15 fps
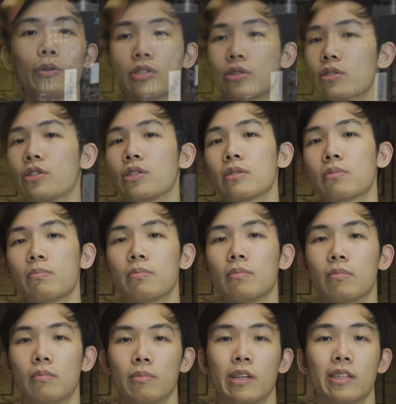which just
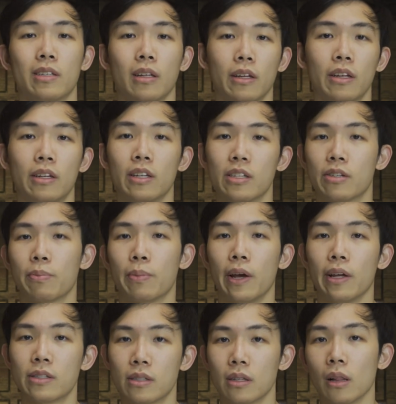easily
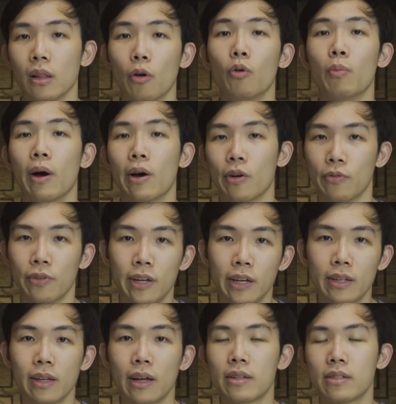dissipates the low amount of
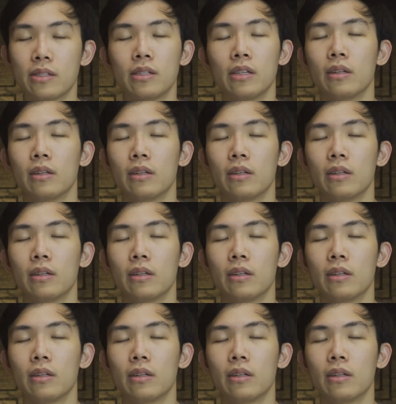heat that